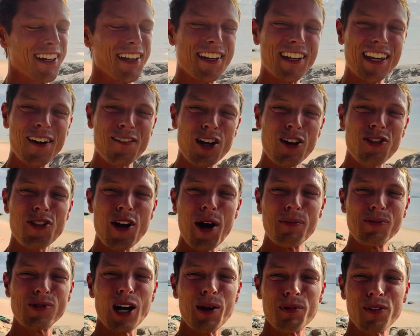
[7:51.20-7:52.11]
Give it a
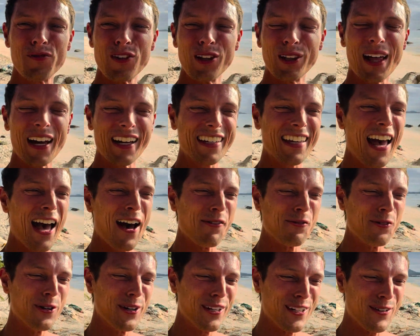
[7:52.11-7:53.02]
thumbs up if you like Cat
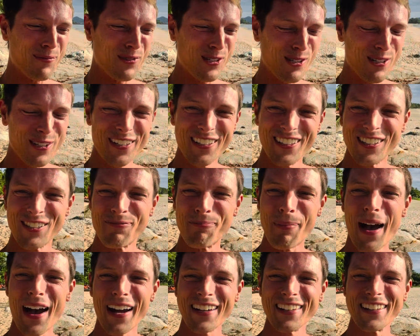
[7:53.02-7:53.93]
Williams
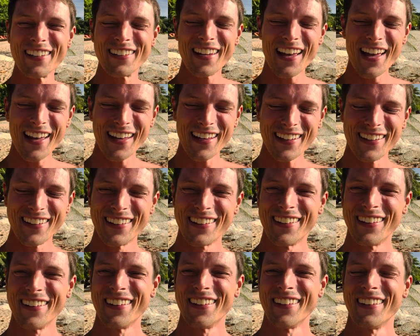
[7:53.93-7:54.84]
back in the day.
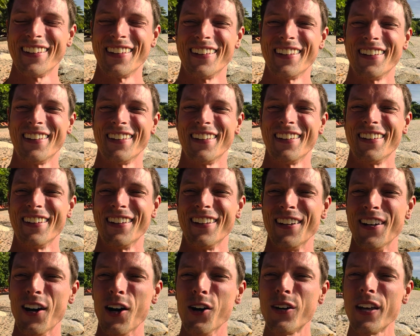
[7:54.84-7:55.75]

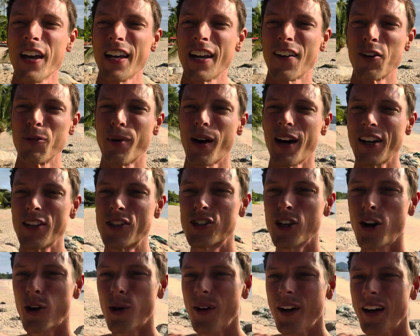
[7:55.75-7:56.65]
Okay, everybody.
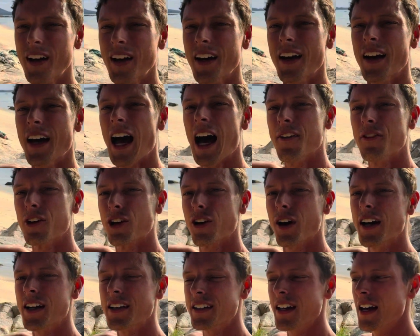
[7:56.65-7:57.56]
So have a
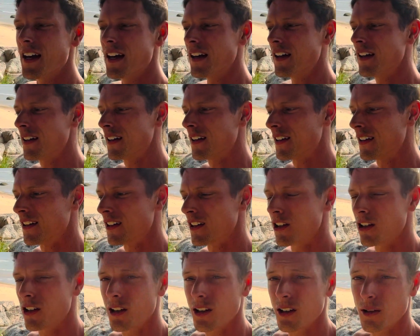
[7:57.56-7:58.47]
great day.
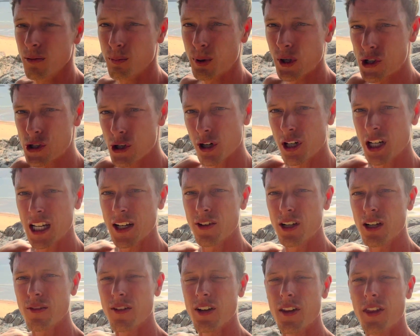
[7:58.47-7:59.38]
Be sure to give it
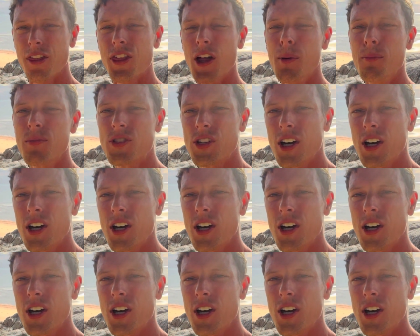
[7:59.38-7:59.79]
a thumbs